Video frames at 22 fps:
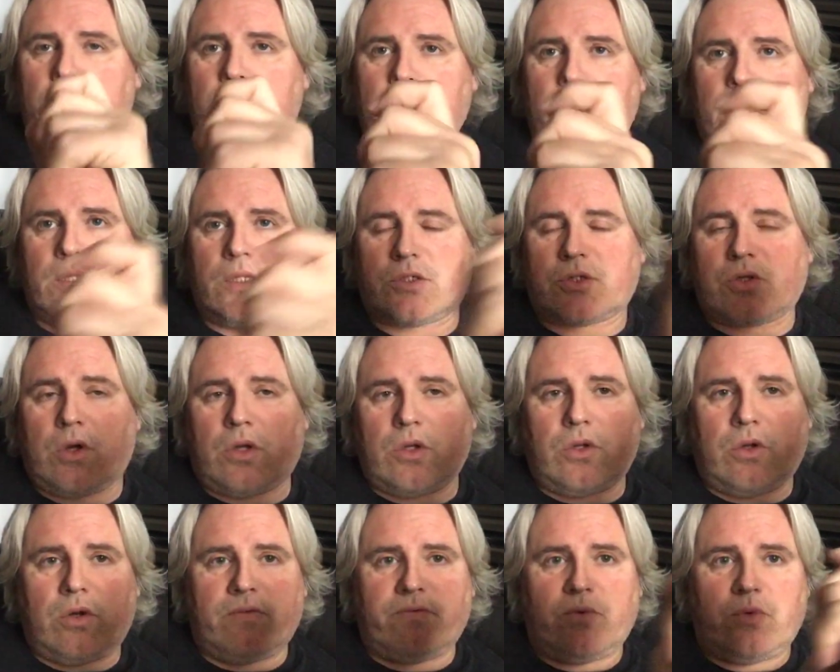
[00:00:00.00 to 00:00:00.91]
and it's got a
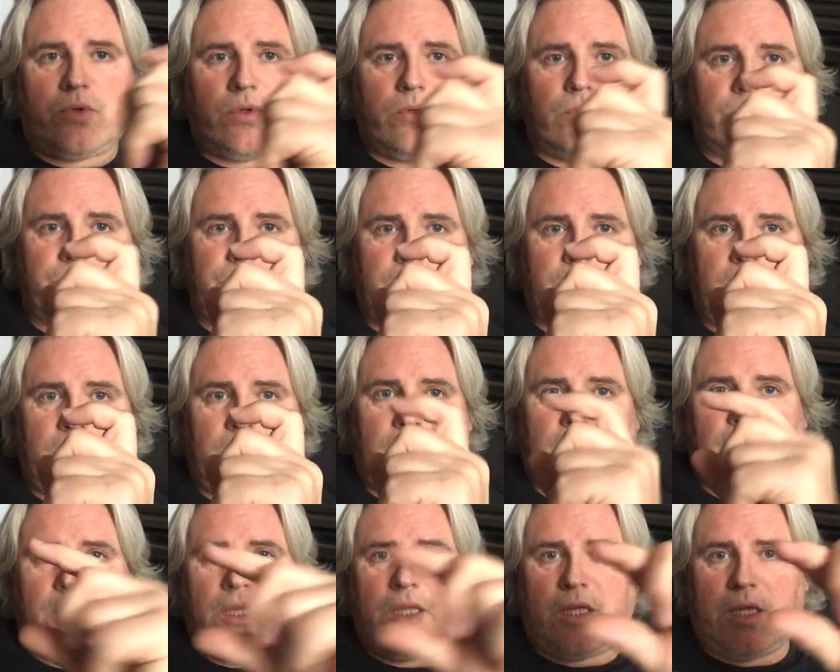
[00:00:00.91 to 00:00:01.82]
lot of oils in
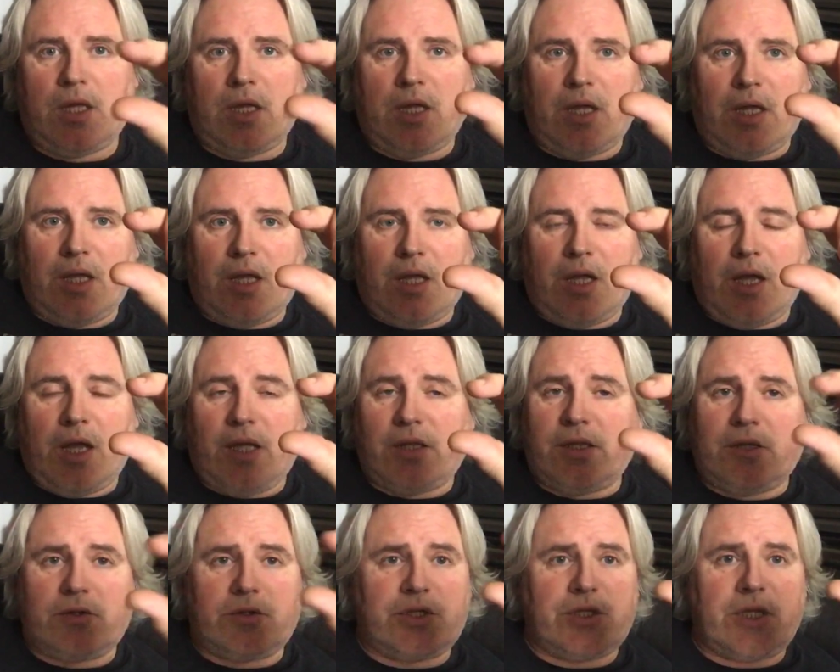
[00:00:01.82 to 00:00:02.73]
there,
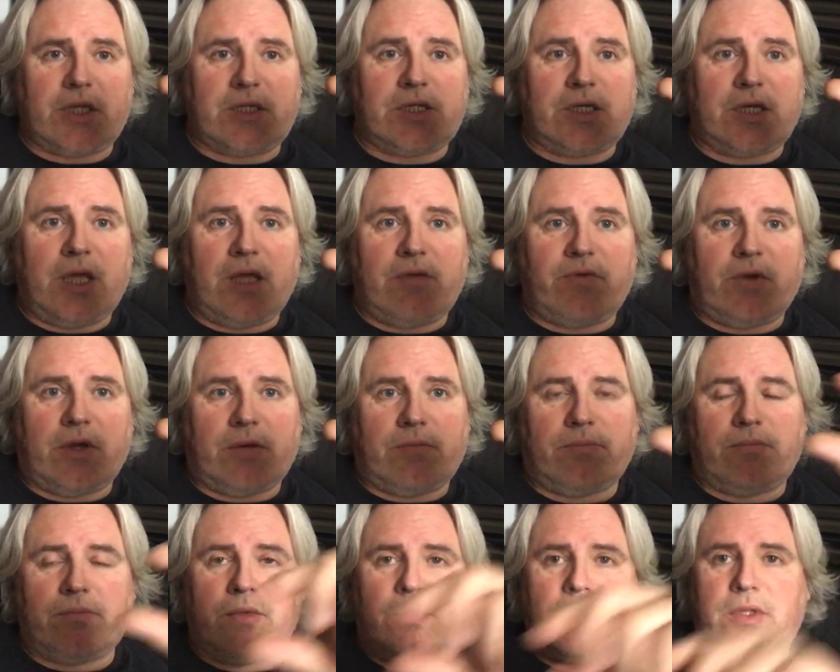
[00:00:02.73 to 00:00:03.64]
and they'll stick together.
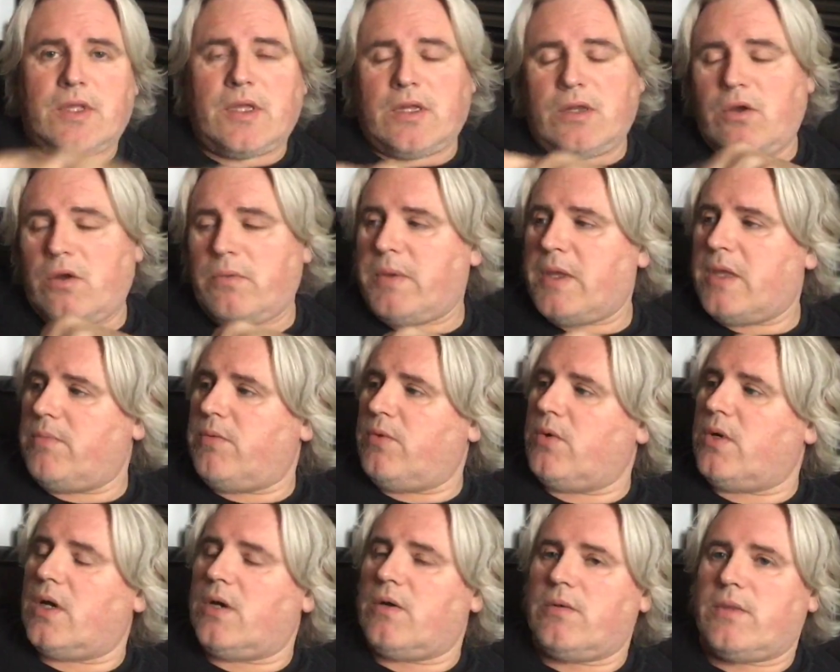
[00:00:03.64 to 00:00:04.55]
Now a lot of people
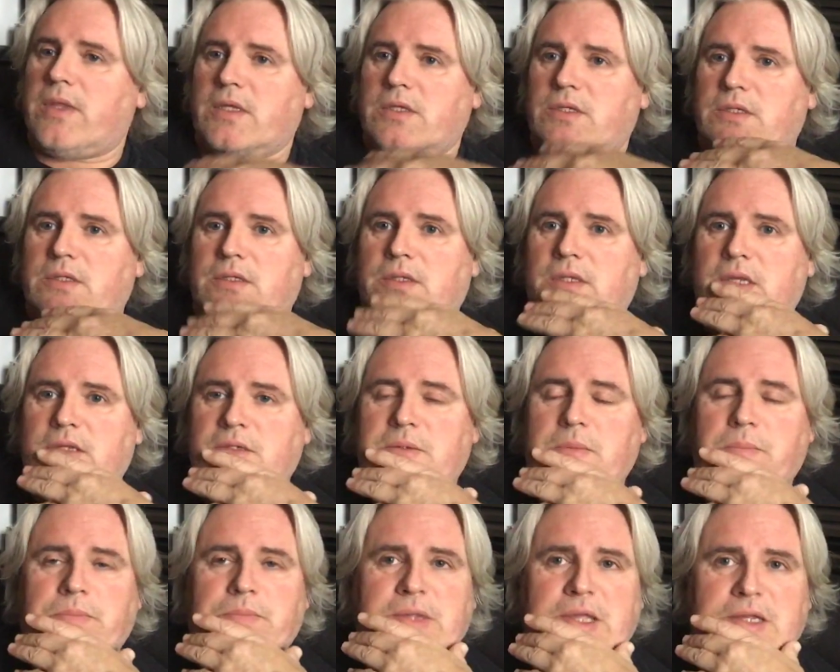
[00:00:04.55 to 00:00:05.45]
go, that's
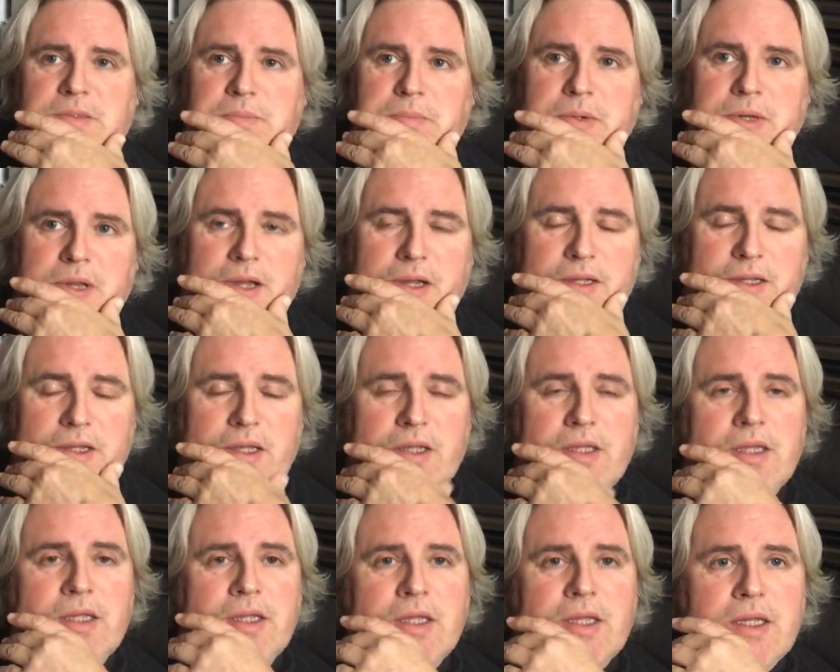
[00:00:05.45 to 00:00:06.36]
plug,
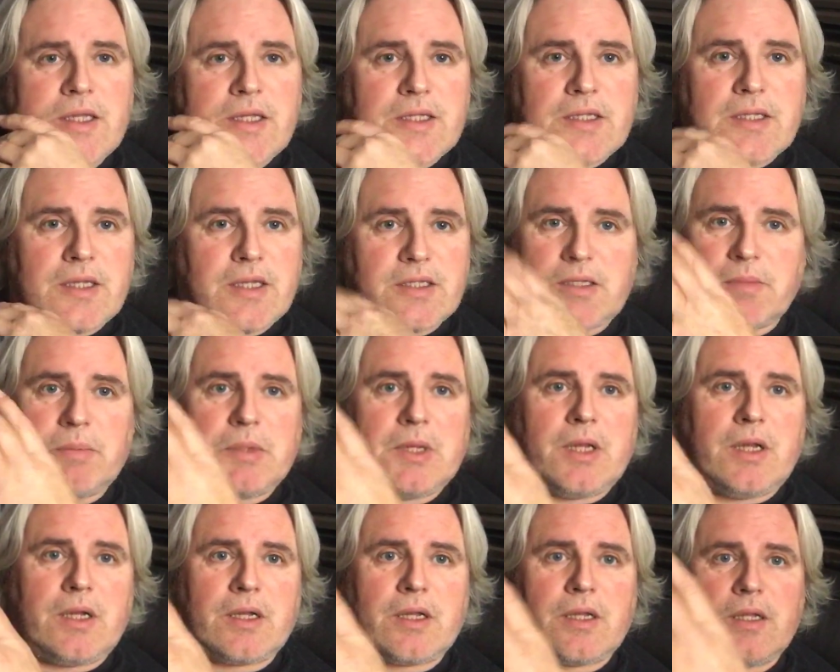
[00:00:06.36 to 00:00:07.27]
that's a
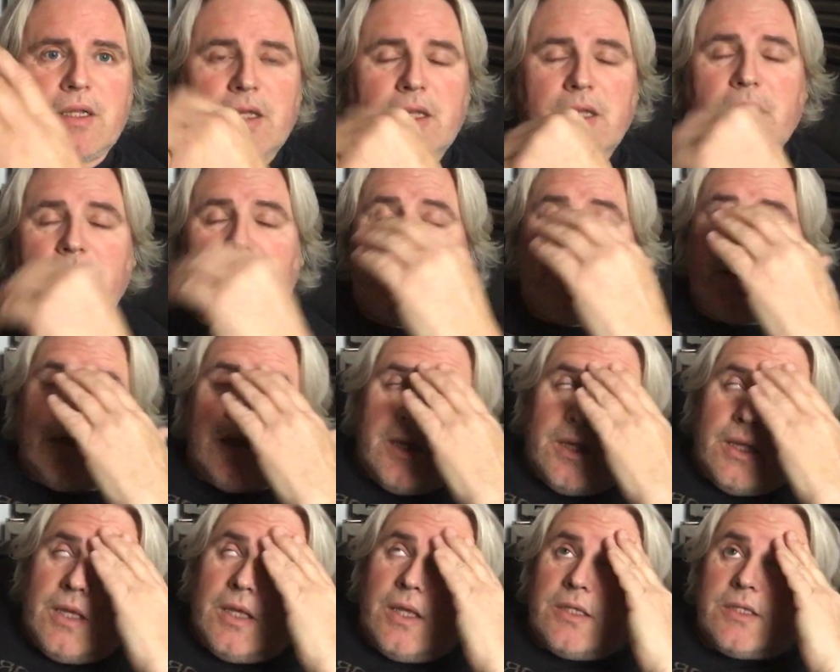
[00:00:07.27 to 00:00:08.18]
plug.
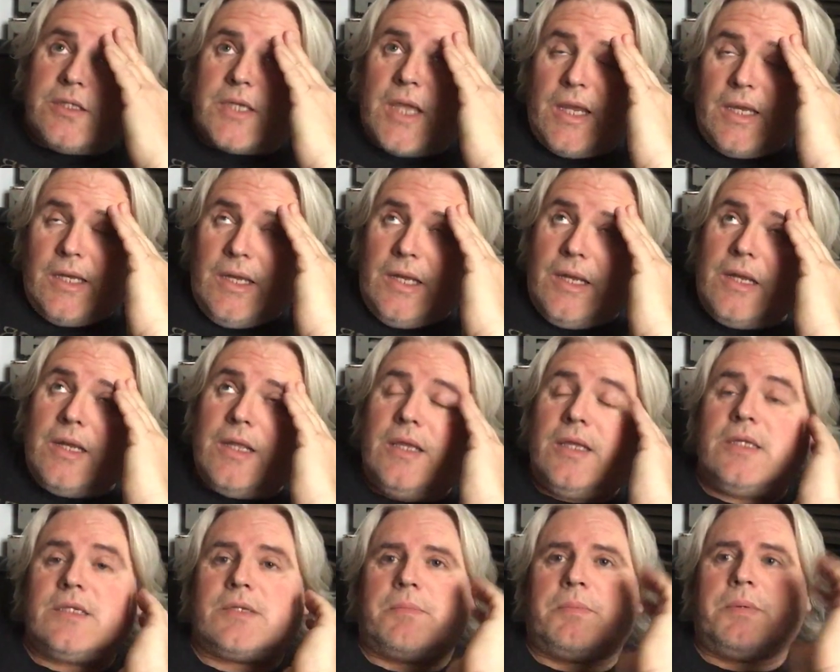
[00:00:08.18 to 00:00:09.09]
Technically
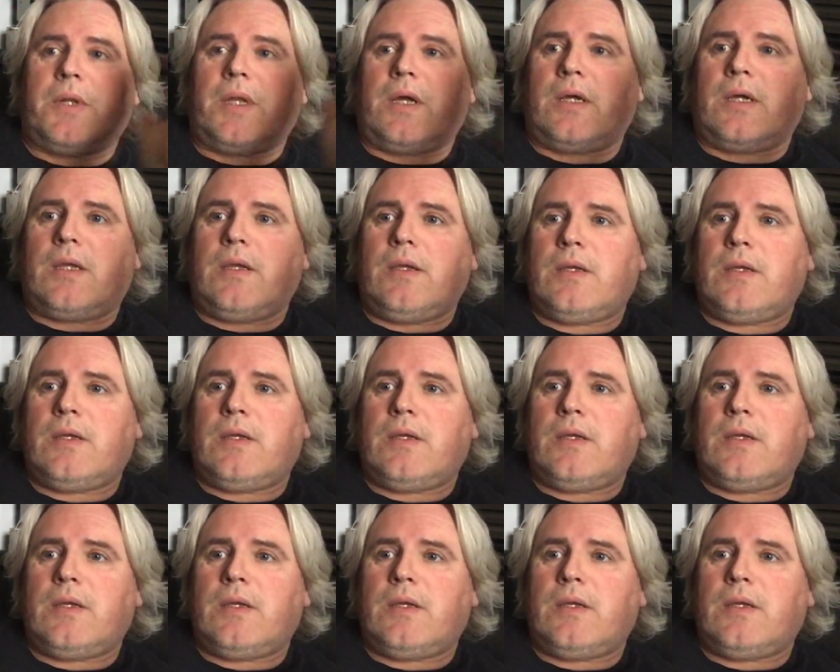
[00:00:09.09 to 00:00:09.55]
it is a plug,